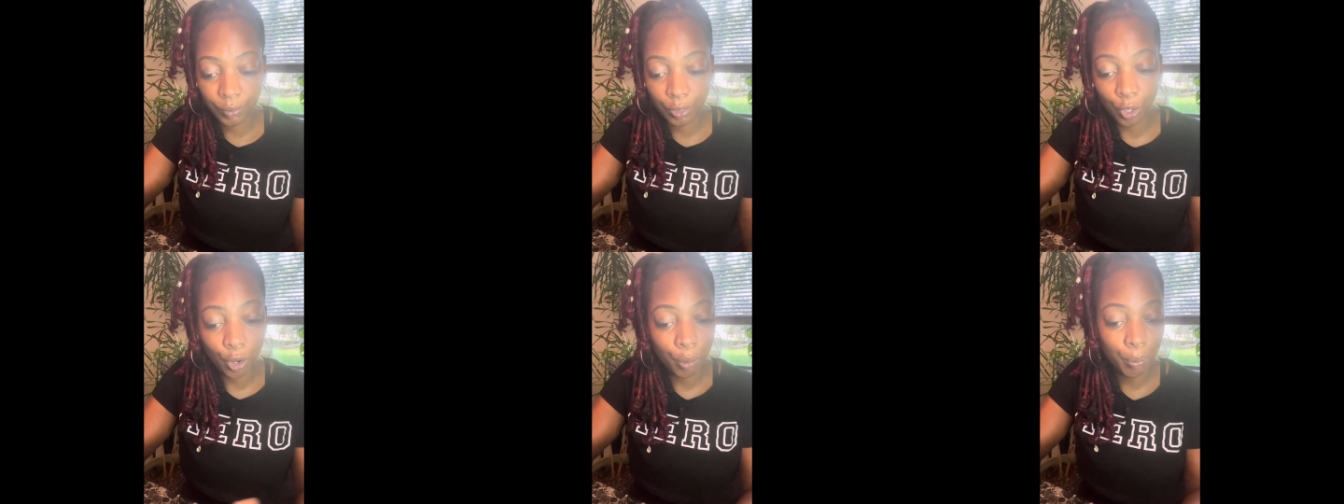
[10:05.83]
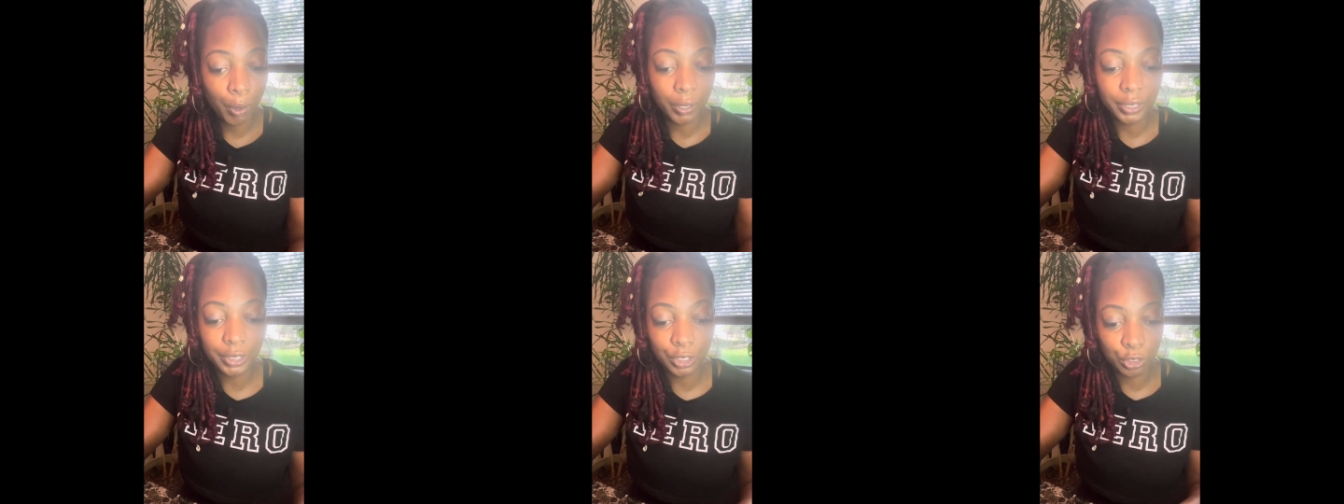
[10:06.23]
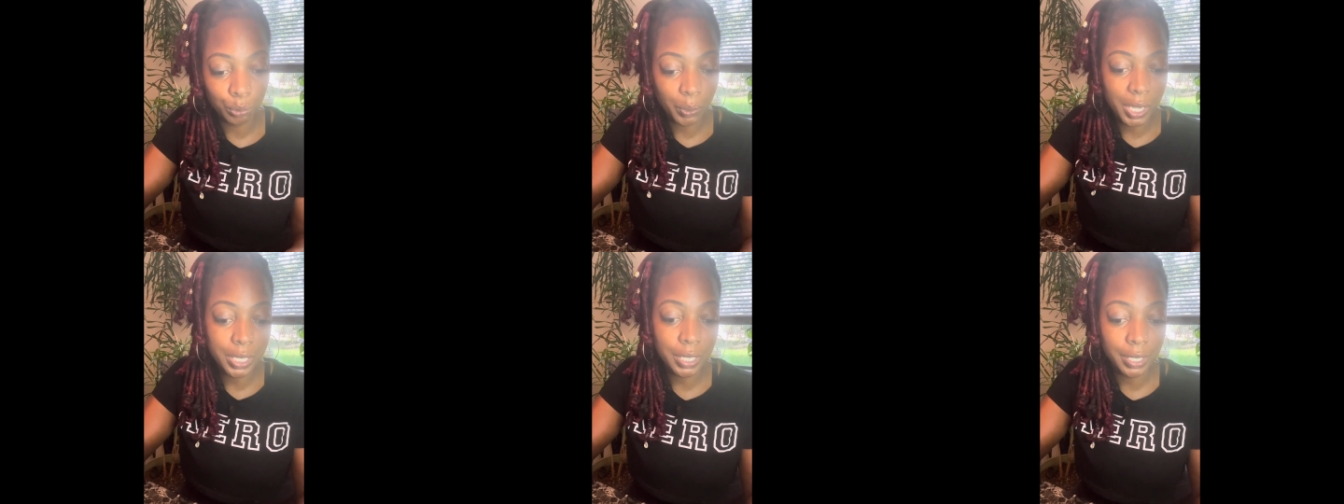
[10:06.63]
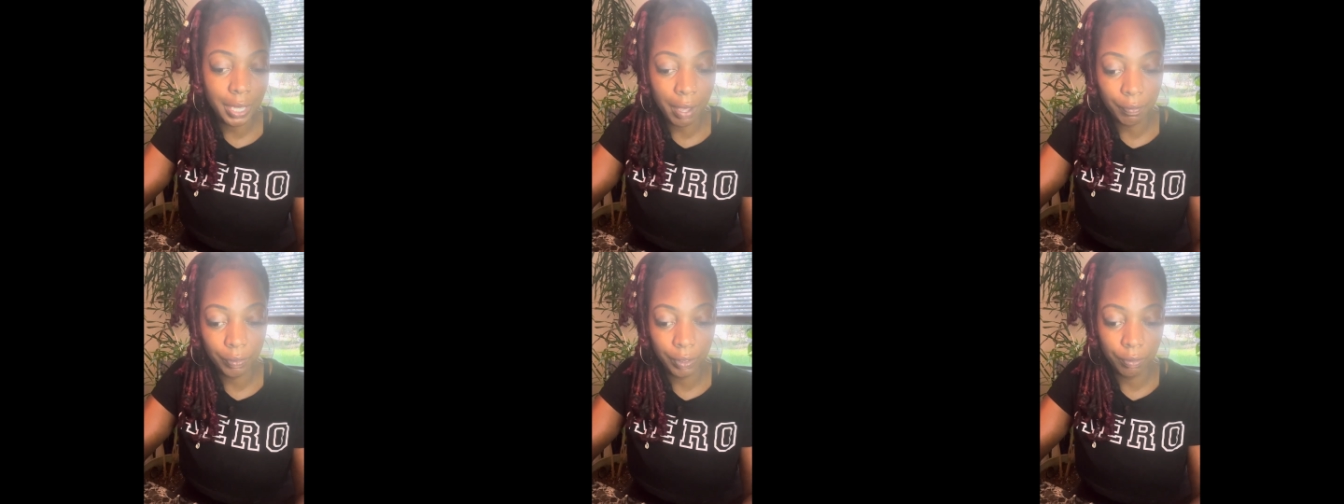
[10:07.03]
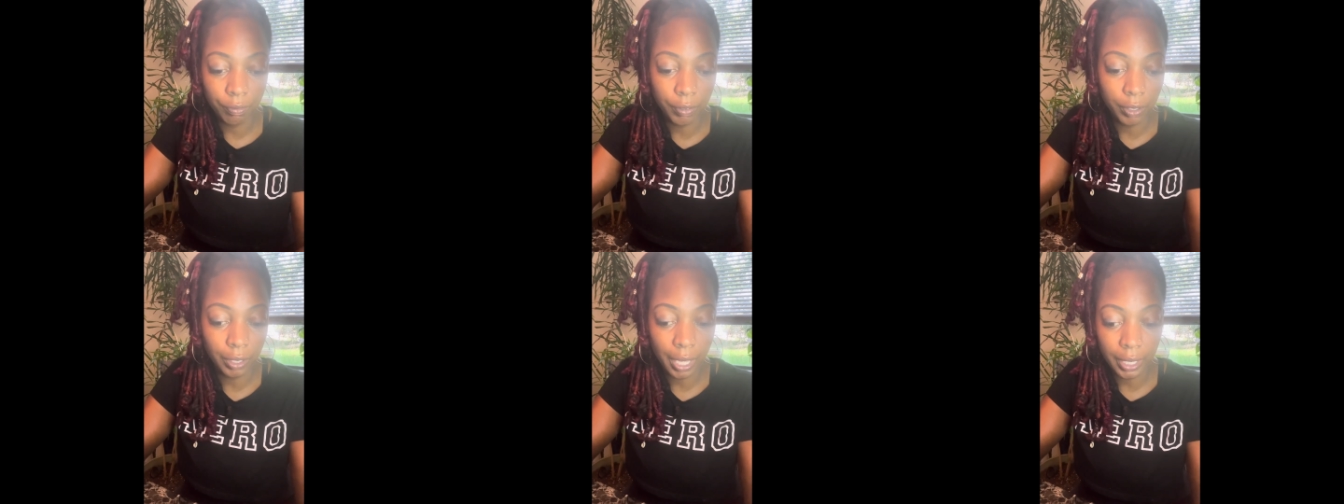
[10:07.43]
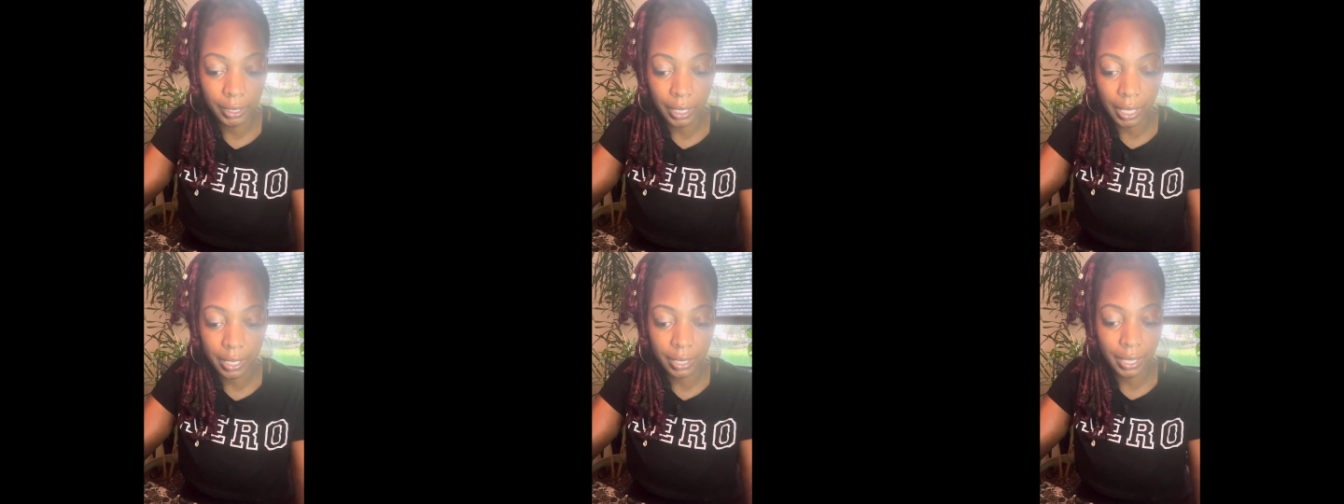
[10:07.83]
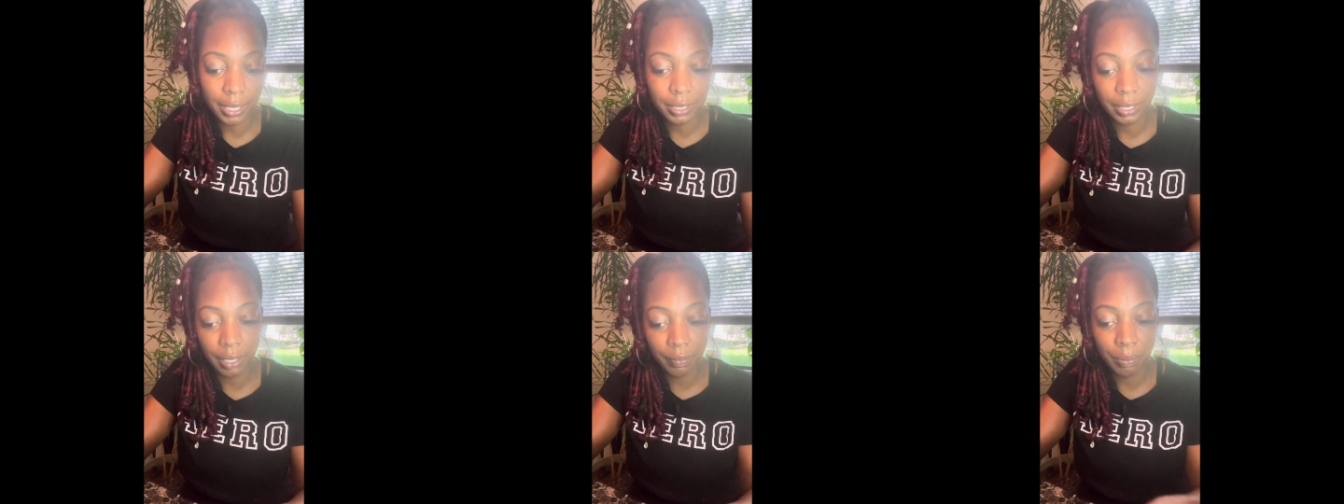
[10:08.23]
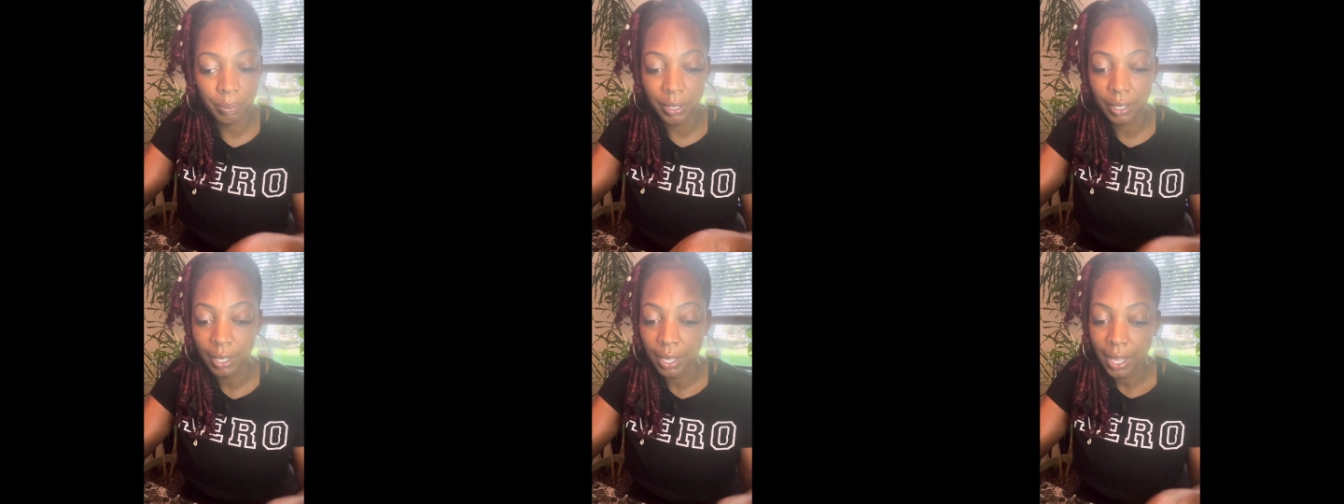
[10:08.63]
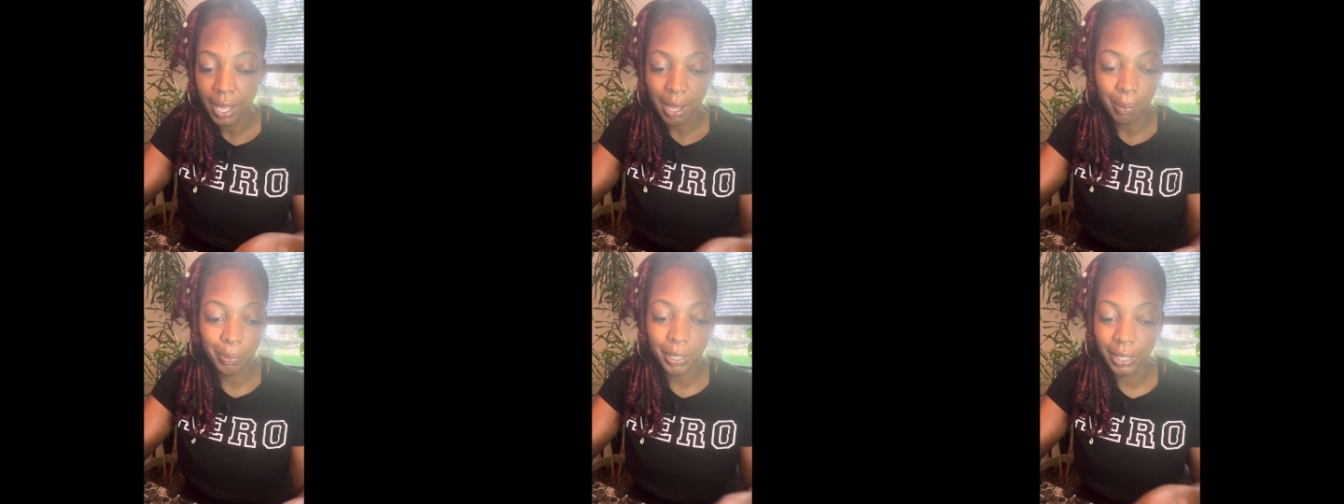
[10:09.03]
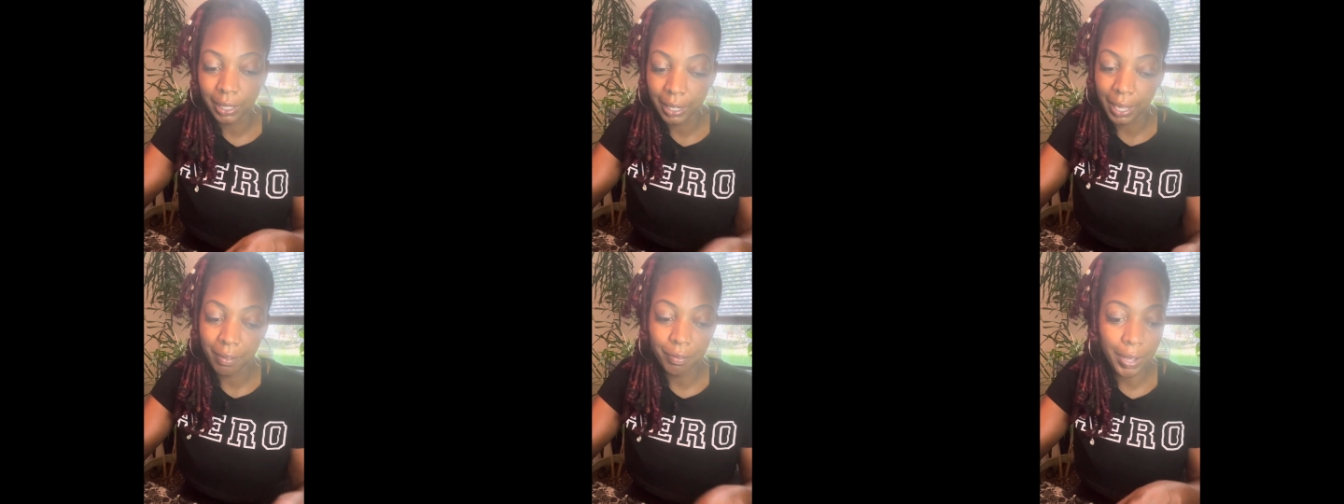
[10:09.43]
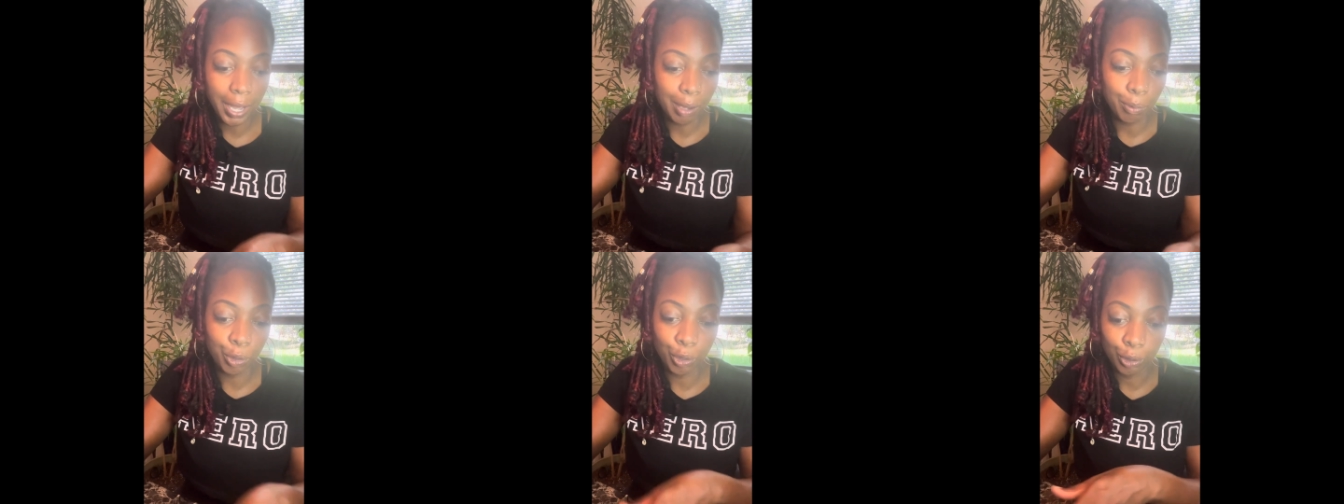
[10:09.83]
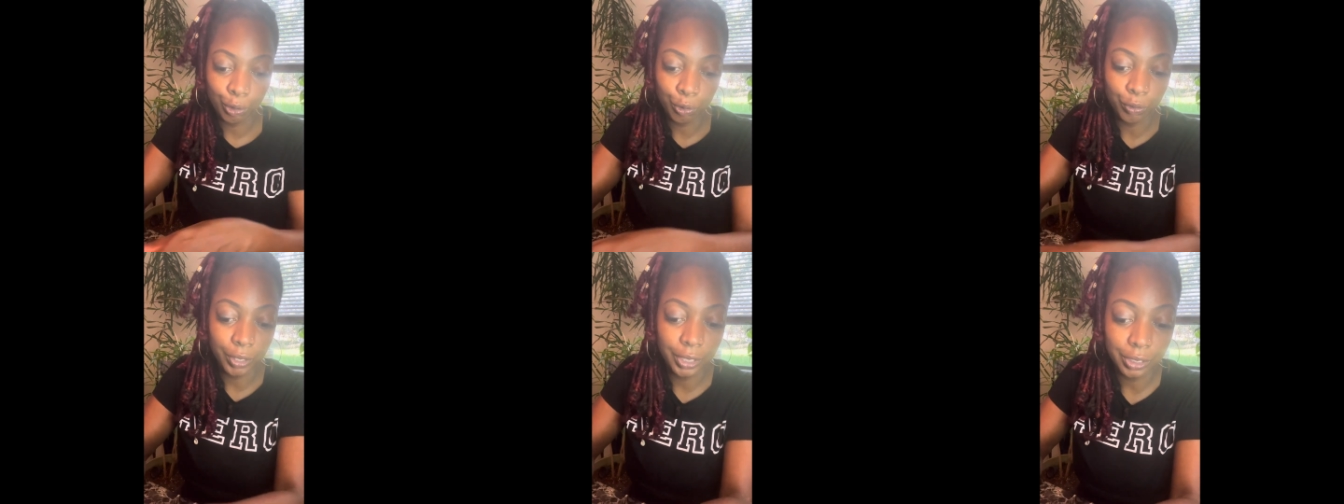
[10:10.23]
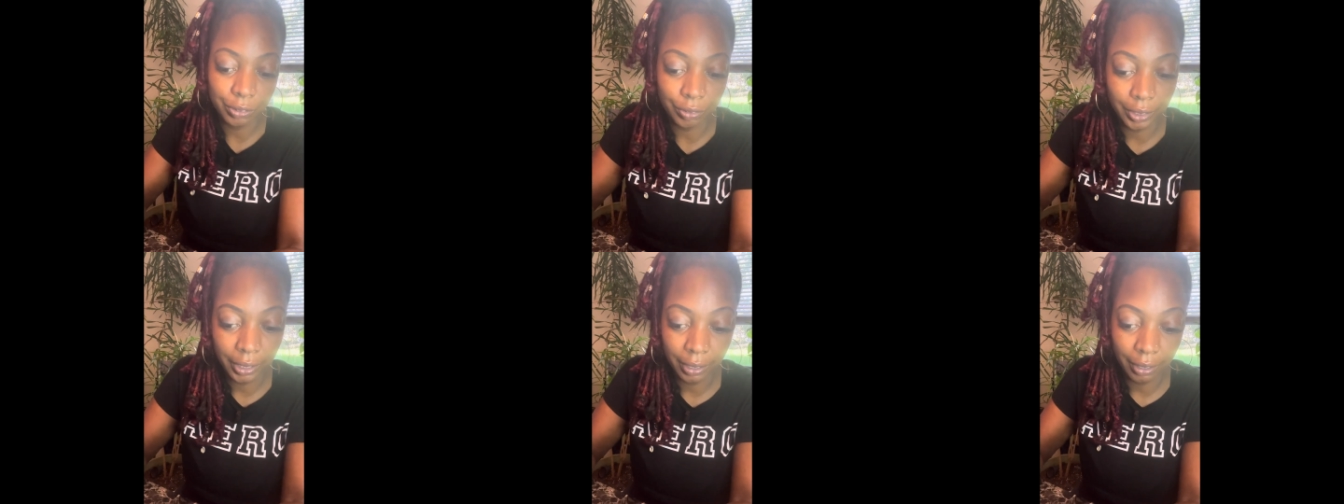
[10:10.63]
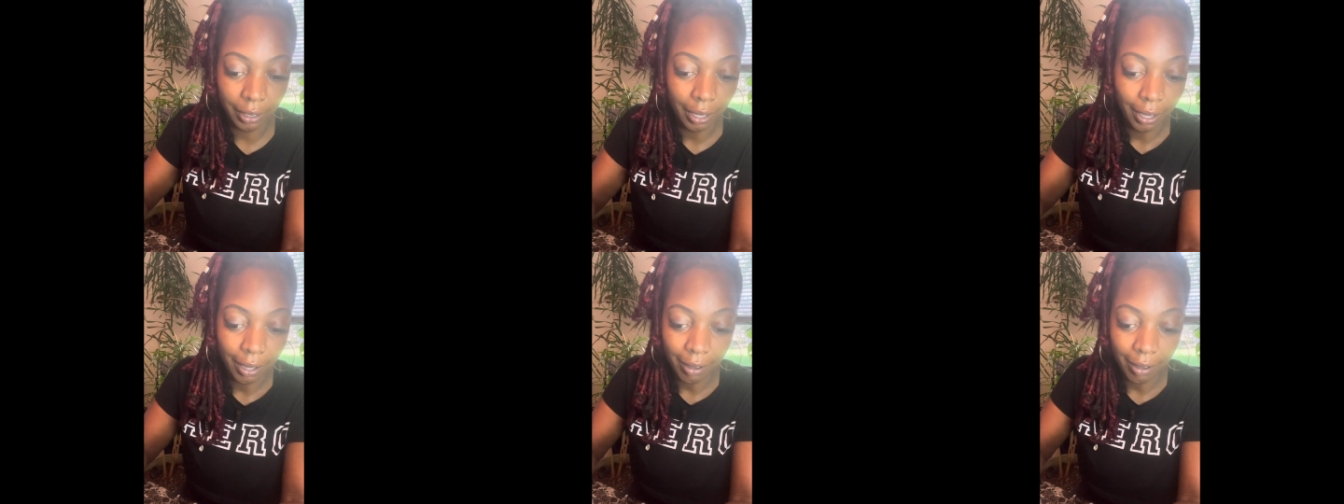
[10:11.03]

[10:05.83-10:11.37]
Third party situation, definitely feel like that. That's giving me, I'm getting that vibe all over this reading.